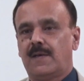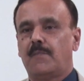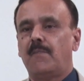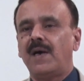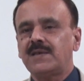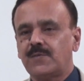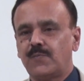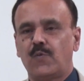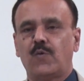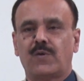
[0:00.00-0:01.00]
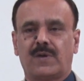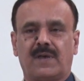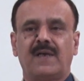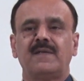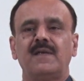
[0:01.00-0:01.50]
much more,
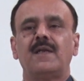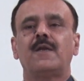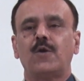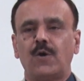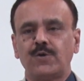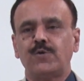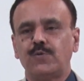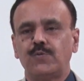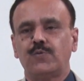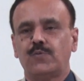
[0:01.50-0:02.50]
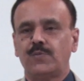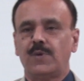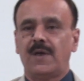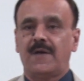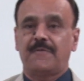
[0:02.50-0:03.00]
rather a lot to do
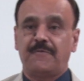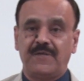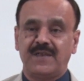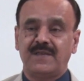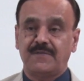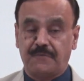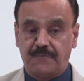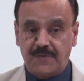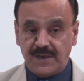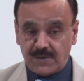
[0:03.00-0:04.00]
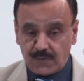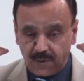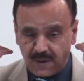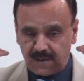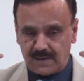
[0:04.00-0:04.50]
with
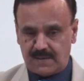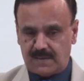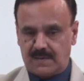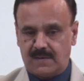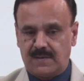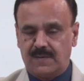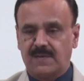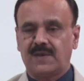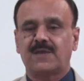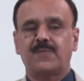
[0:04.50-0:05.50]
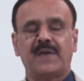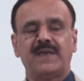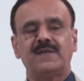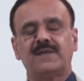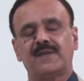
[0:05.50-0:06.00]
visual
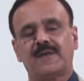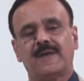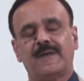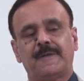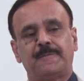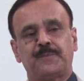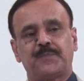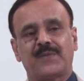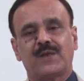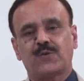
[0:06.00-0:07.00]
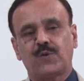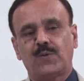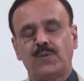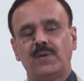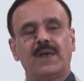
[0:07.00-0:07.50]
judgments,
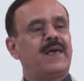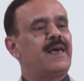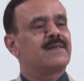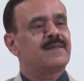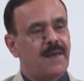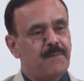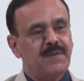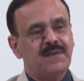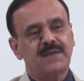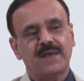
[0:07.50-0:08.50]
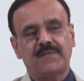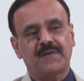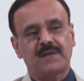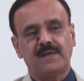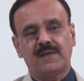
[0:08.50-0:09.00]
So, examples
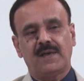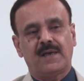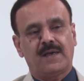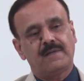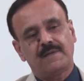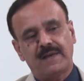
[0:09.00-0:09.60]
given in the